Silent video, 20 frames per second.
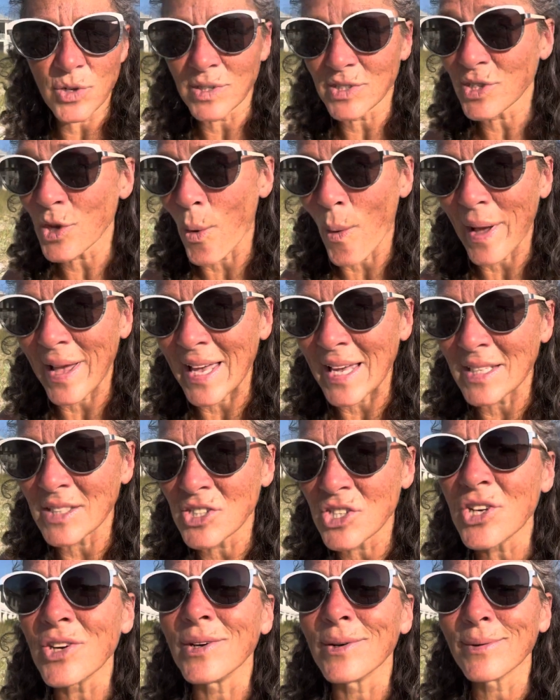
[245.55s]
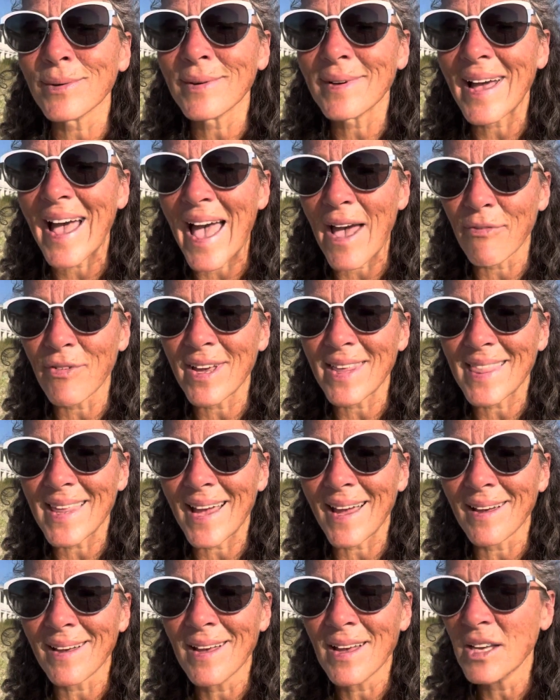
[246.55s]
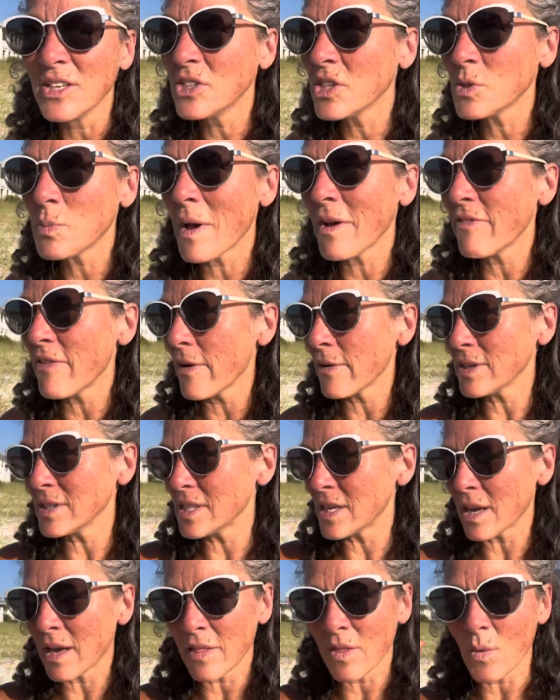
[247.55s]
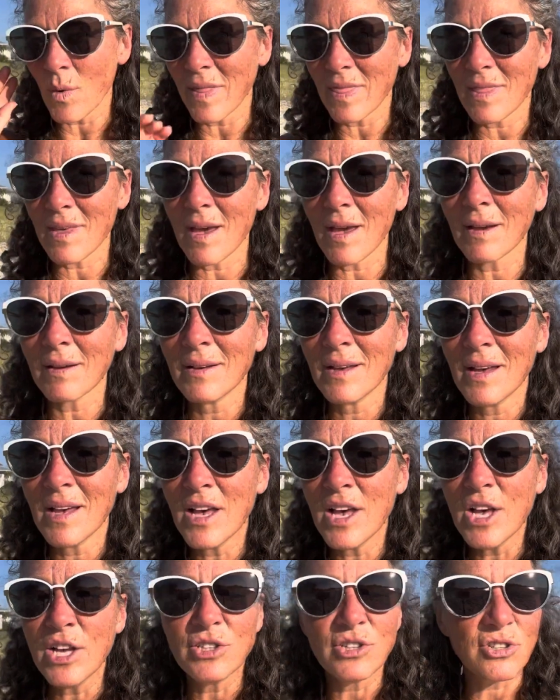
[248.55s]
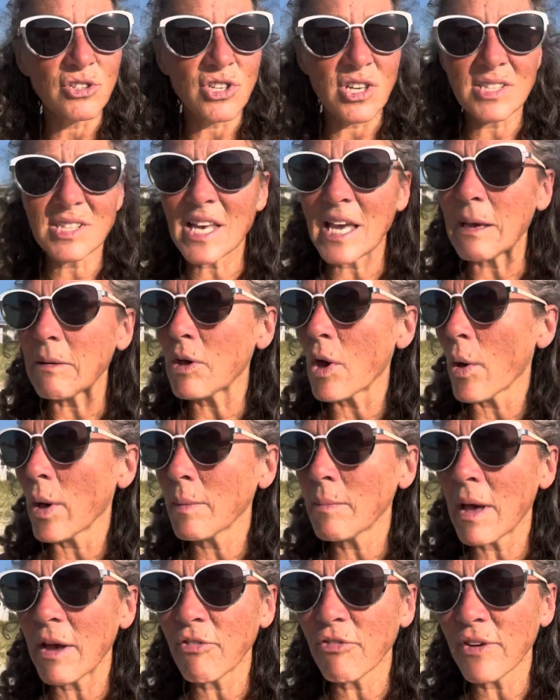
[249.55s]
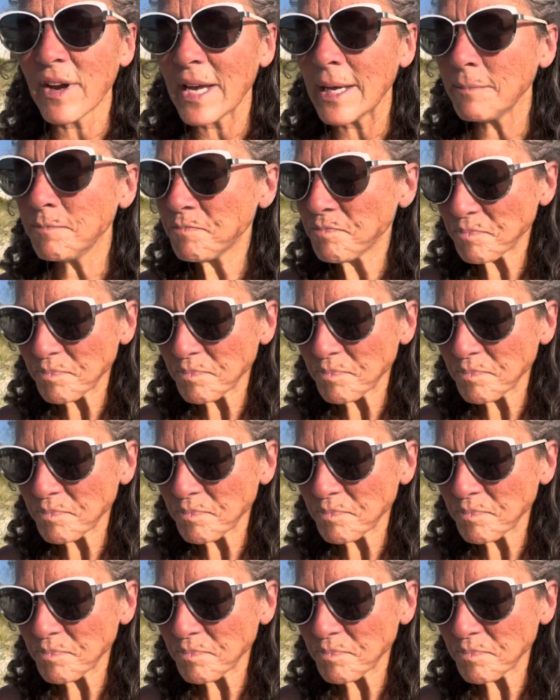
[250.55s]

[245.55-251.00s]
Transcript: It's going into everything just by focusing on the one thing. So just keep going, my friend.